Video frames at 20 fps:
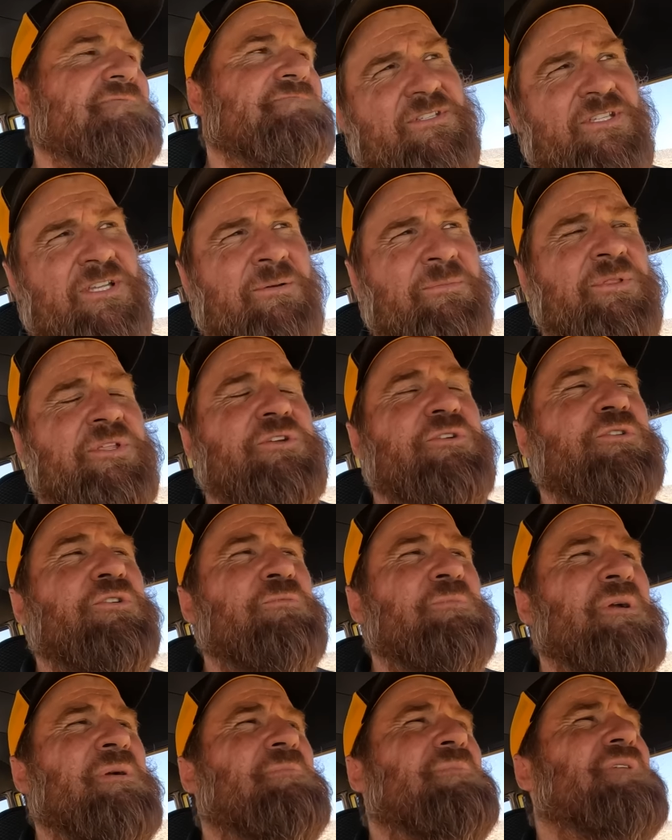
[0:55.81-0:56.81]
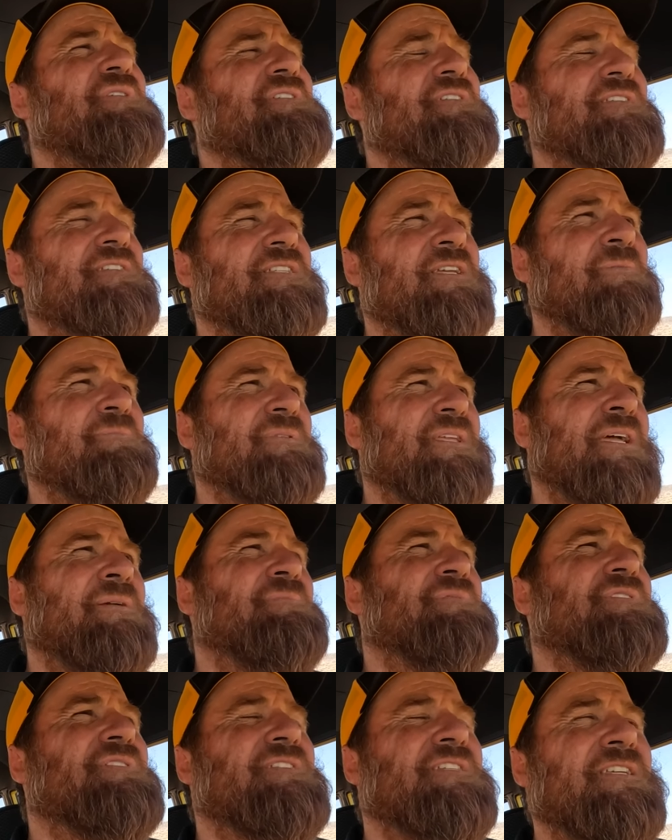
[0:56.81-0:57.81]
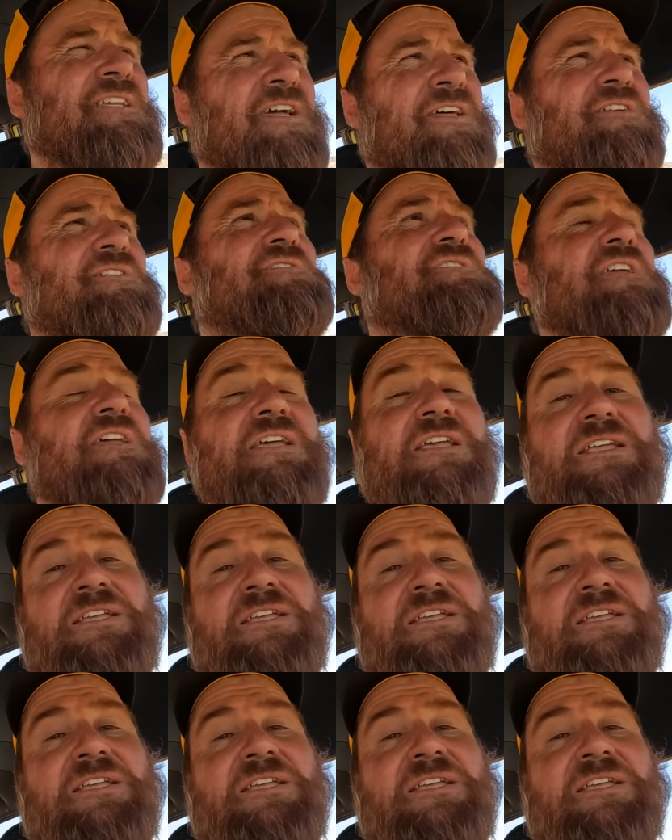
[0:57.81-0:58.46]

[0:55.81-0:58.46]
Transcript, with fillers: some of the crew members and sometimes you'll see others.